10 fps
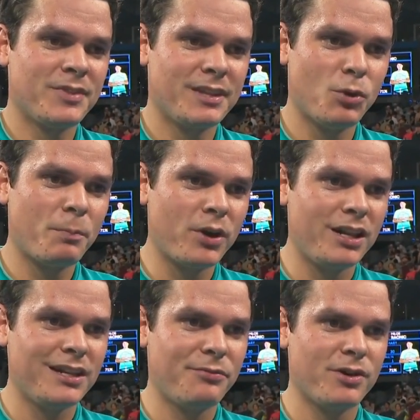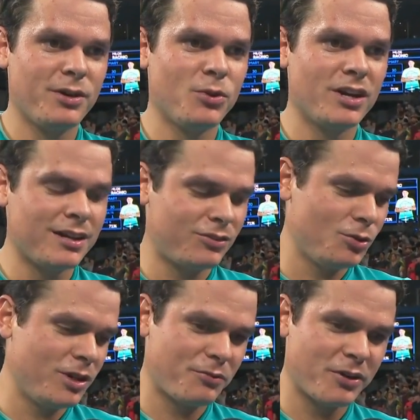We're pretty different. We're not
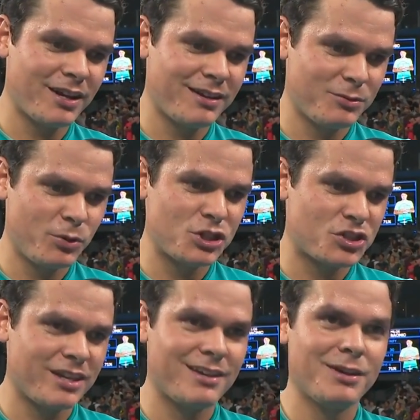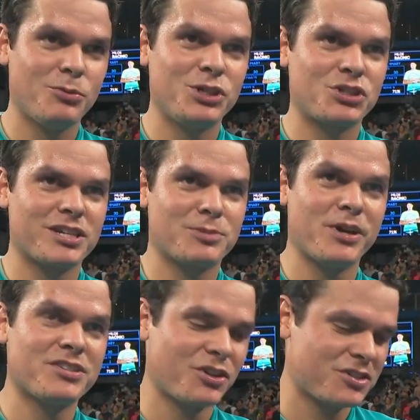too different. We just
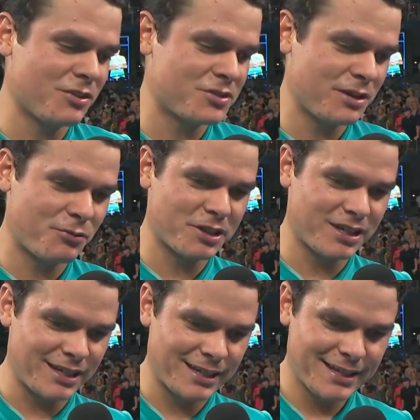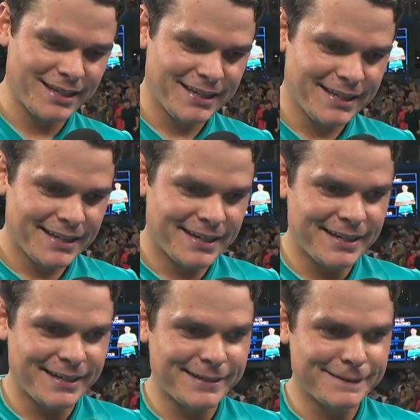express ourselves differently.
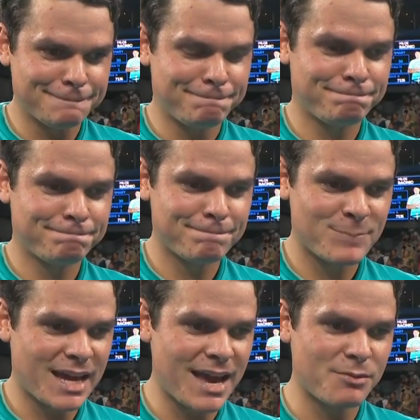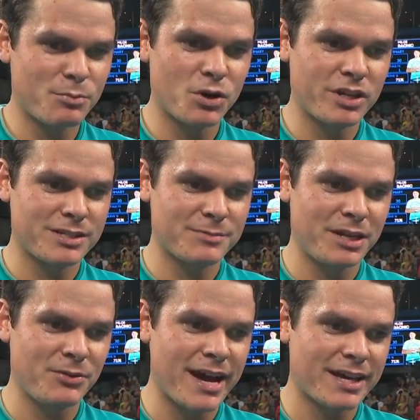I haven't broken as
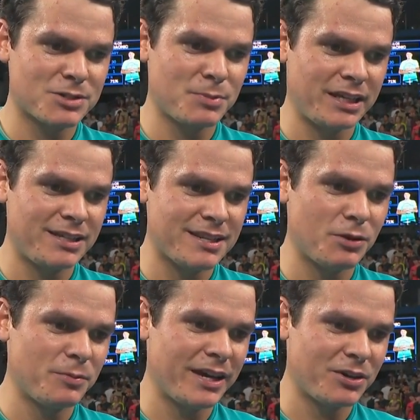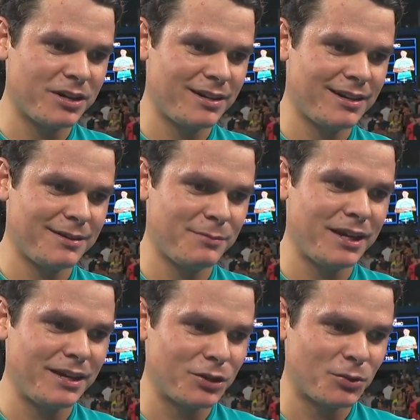many rackets, but he's helped me out in
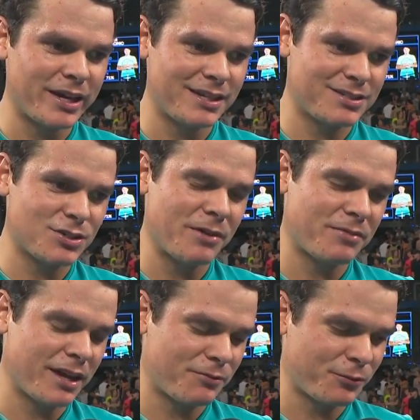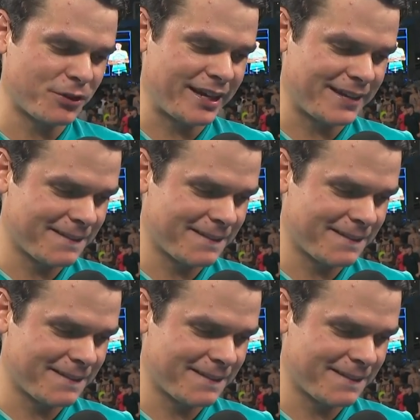many other ways, so I'm thankful for that.